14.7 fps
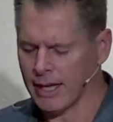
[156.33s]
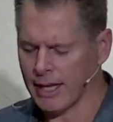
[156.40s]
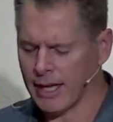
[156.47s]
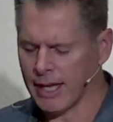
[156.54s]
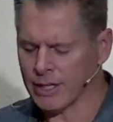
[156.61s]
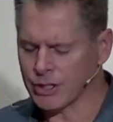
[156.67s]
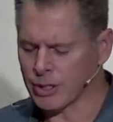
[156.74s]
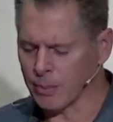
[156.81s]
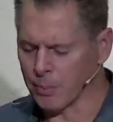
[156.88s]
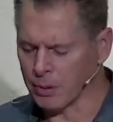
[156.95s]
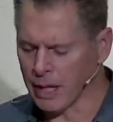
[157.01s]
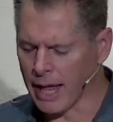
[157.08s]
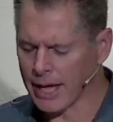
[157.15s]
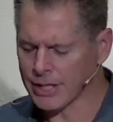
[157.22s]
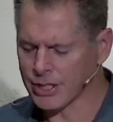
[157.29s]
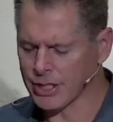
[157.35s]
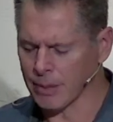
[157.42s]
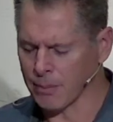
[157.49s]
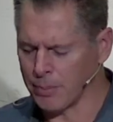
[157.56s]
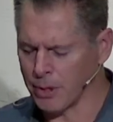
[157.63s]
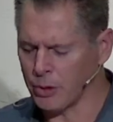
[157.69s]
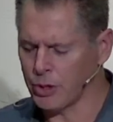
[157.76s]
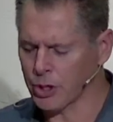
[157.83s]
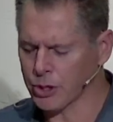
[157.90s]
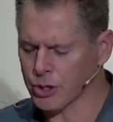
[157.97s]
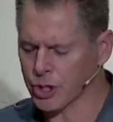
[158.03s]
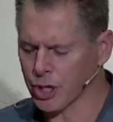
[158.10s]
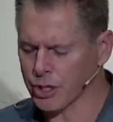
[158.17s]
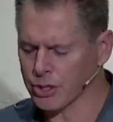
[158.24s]
is to bless and build your
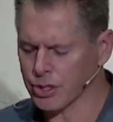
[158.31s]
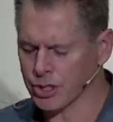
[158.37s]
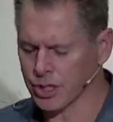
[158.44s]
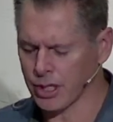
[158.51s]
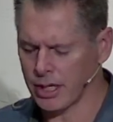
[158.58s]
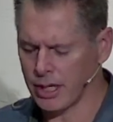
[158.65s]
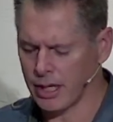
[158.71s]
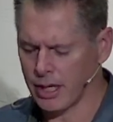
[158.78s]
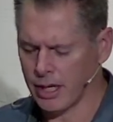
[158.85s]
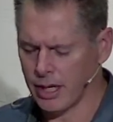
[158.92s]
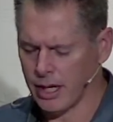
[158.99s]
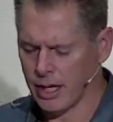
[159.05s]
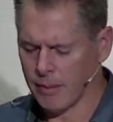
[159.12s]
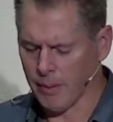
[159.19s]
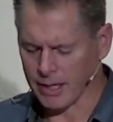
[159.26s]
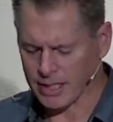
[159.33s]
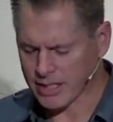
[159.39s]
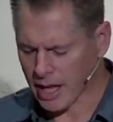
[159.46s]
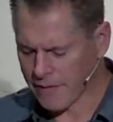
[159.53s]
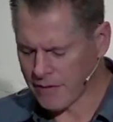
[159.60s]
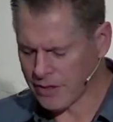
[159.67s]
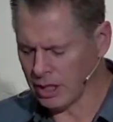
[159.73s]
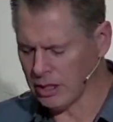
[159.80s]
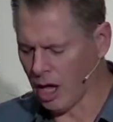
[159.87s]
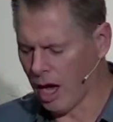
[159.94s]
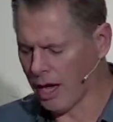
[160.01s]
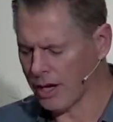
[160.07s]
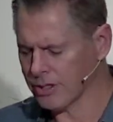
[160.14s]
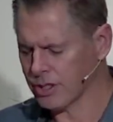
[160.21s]
church by saving the
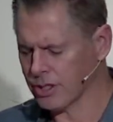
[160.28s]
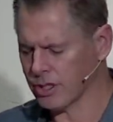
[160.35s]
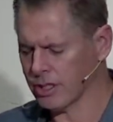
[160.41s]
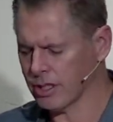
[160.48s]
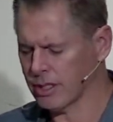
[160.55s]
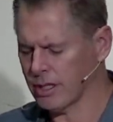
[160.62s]
lost,